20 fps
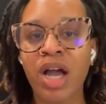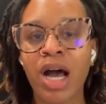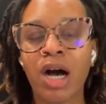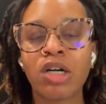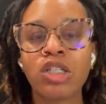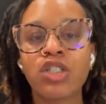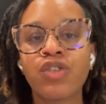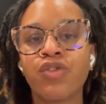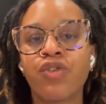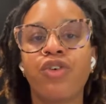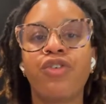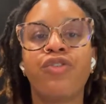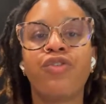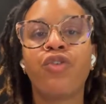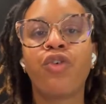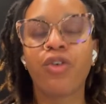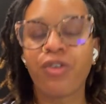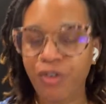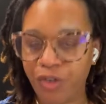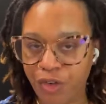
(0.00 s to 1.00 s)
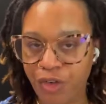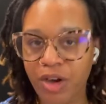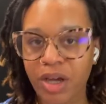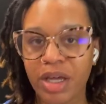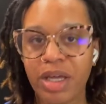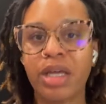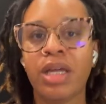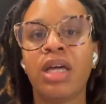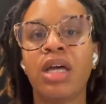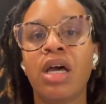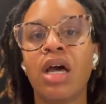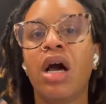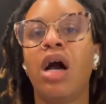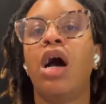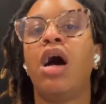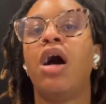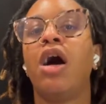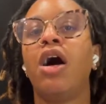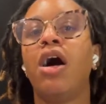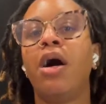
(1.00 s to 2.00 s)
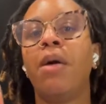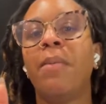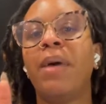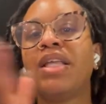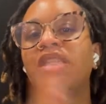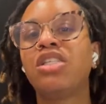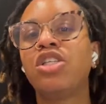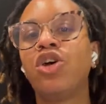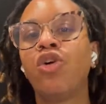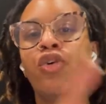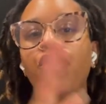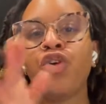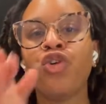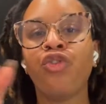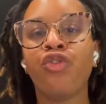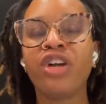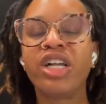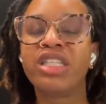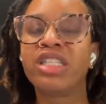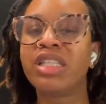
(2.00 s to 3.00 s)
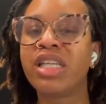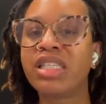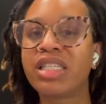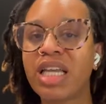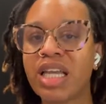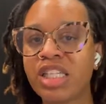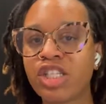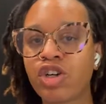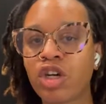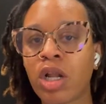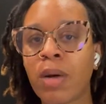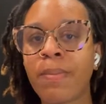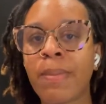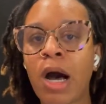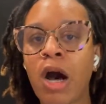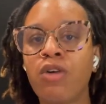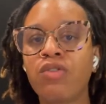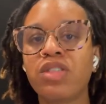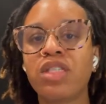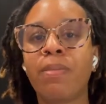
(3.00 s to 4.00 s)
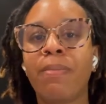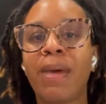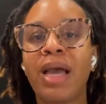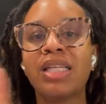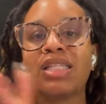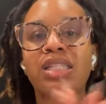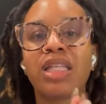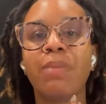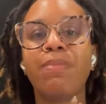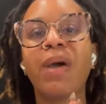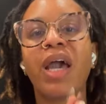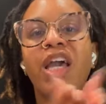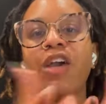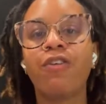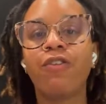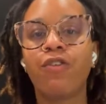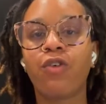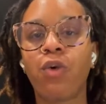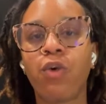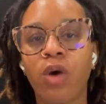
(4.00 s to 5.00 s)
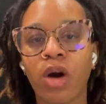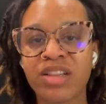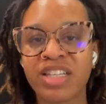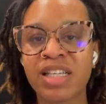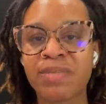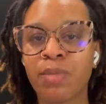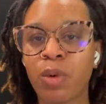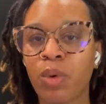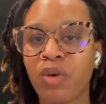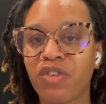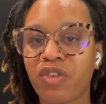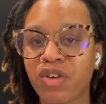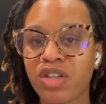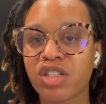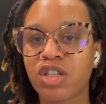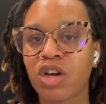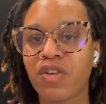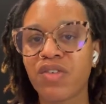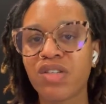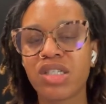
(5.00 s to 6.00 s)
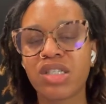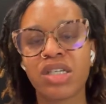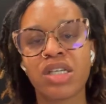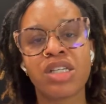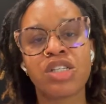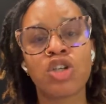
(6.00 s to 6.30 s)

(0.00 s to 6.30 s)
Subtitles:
else for free until you reach this certain amount to basically pay for these midwifery services.